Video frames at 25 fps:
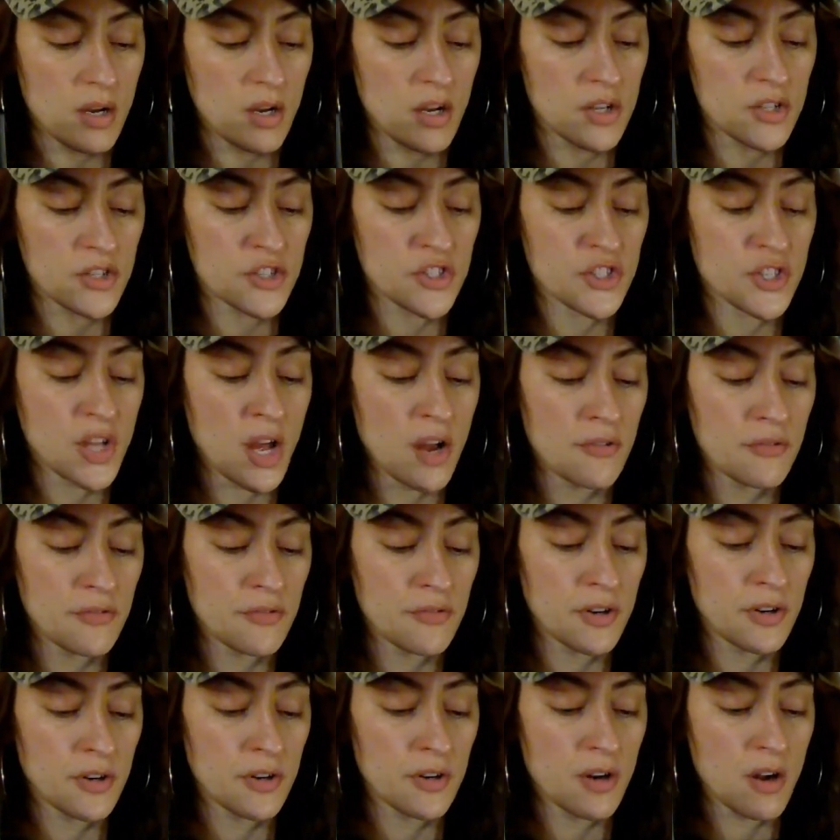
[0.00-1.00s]

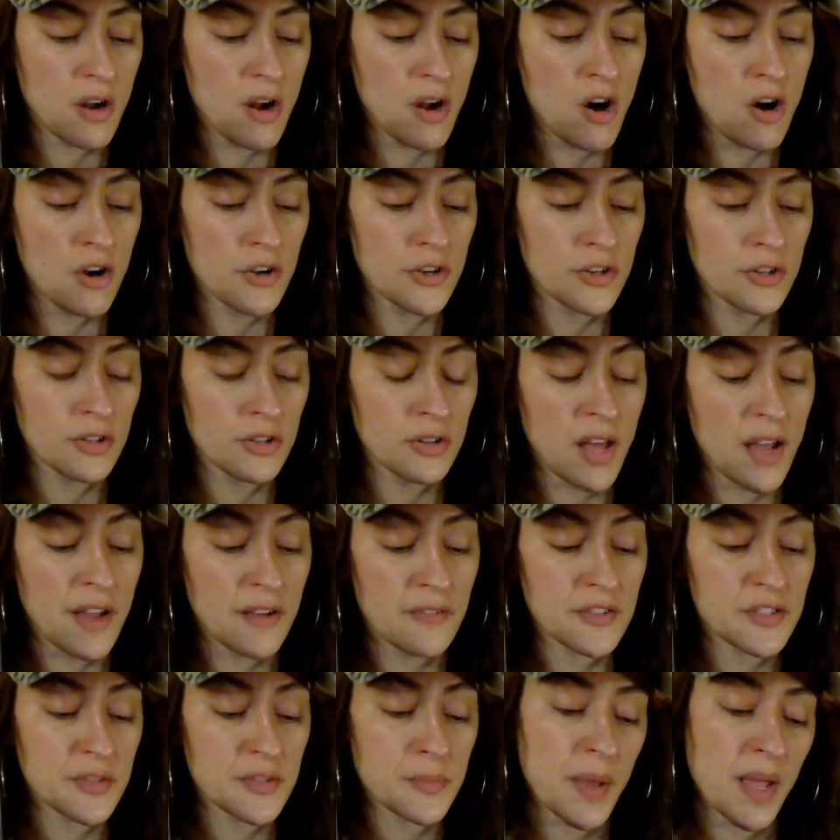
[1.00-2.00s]
Suffer all your
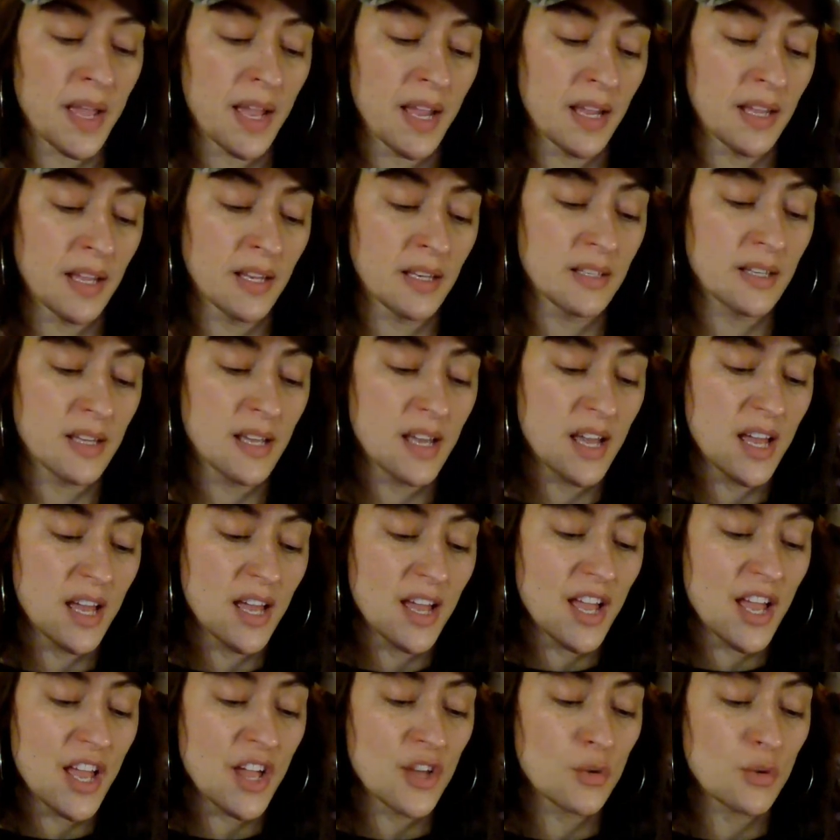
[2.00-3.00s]
life's pain
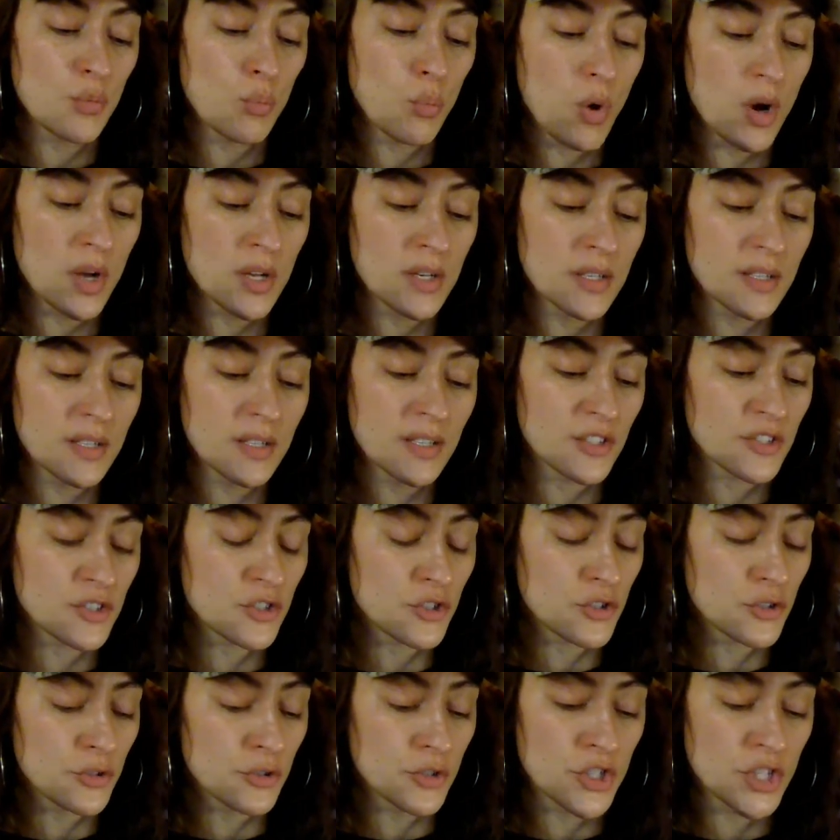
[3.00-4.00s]
in one
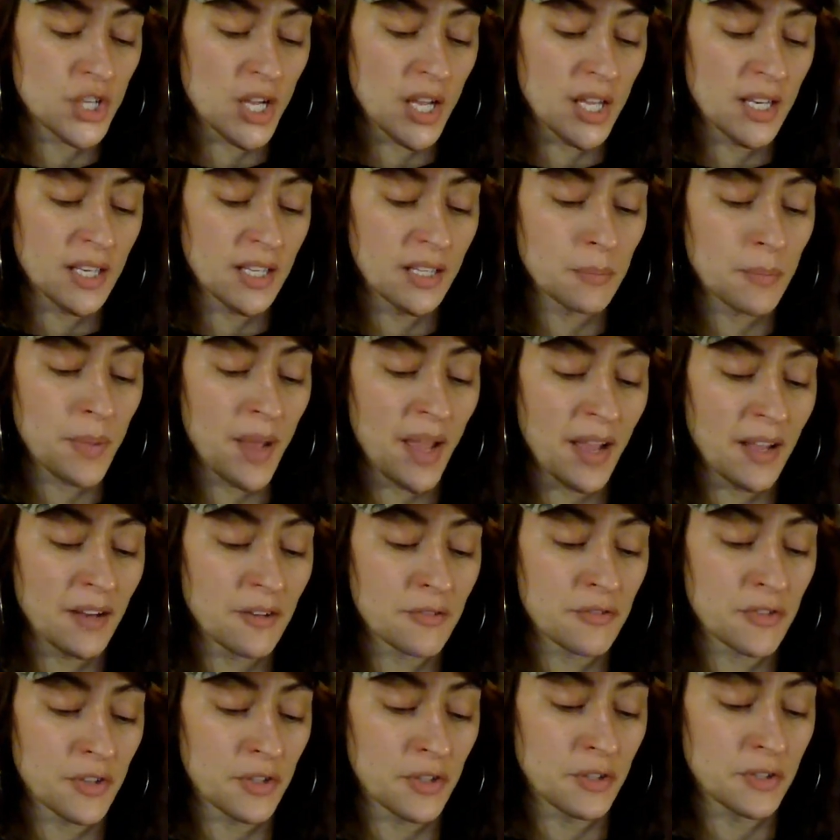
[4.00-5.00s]
excruciating,
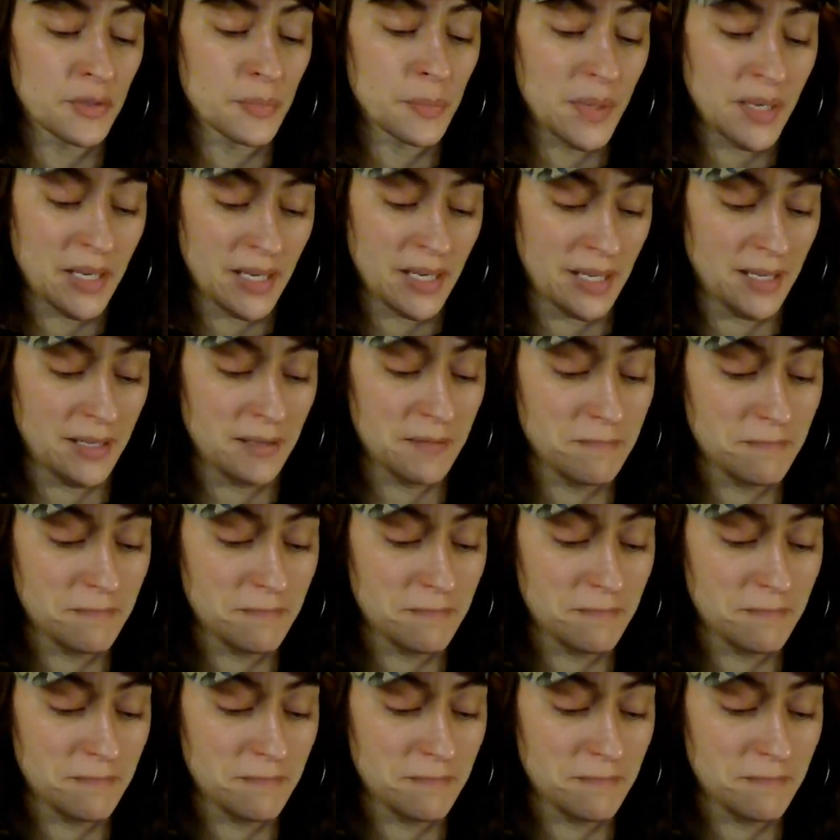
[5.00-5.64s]
pain-filled minute.